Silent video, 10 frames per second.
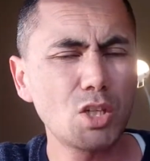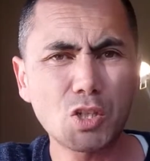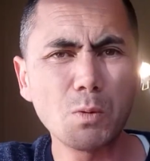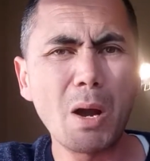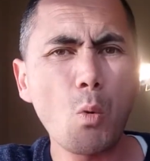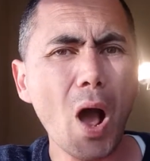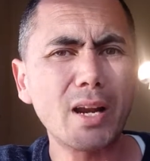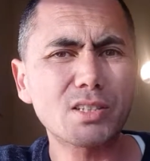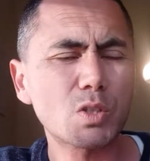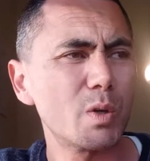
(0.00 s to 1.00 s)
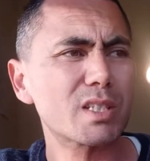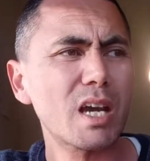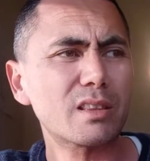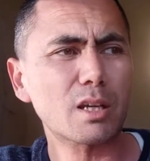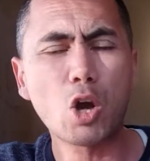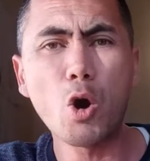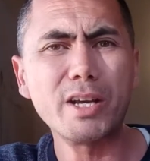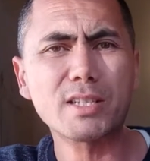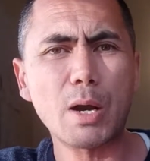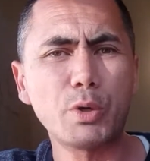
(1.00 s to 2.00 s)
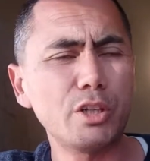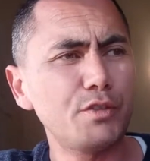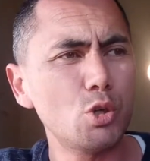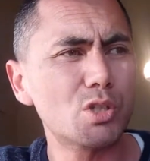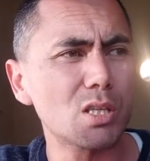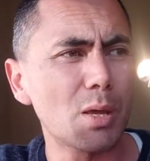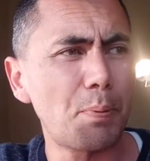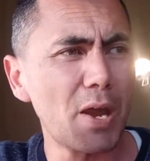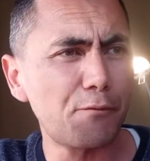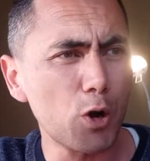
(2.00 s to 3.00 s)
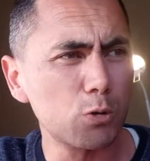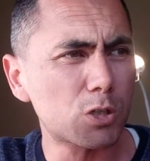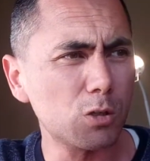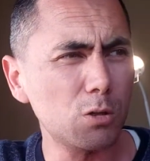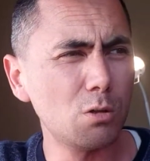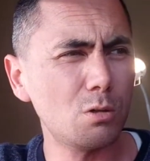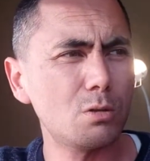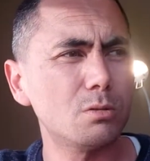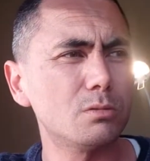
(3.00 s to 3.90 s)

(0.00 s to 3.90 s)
You took my wallet, so it's got the coins I would have used in the payphone too.